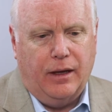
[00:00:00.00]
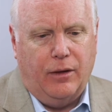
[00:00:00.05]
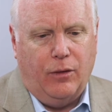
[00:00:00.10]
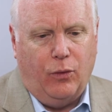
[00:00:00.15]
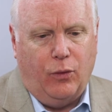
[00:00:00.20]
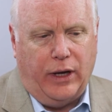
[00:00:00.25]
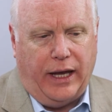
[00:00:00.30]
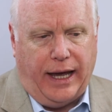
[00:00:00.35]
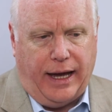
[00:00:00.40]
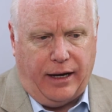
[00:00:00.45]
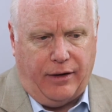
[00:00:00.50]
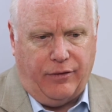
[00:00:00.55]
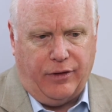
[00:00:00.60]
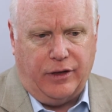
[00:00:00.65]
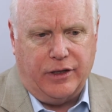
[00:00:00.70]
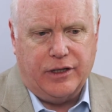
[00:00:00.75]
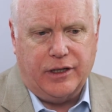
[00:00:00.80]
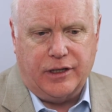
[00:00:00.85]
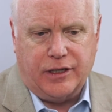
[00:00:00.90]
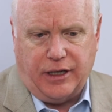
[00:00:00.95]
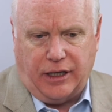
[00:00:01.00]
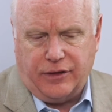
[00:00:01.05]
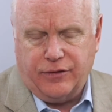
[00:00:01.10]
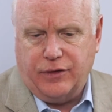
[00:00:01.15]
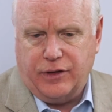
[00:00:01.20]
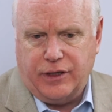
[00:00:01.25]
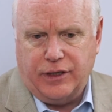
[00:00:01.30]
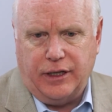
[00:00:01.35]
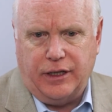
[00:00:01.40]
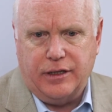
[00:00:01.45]
we had a very
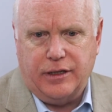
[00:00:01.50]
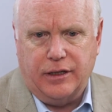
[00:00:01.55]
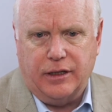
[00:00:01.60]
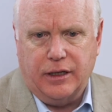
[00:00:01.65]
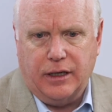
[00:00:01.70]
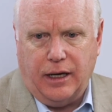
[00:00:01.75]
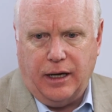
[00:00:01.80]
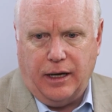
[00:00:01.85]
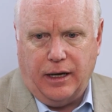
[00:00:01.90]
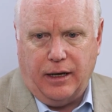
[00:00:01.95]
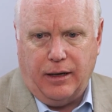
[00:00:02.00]
successful season.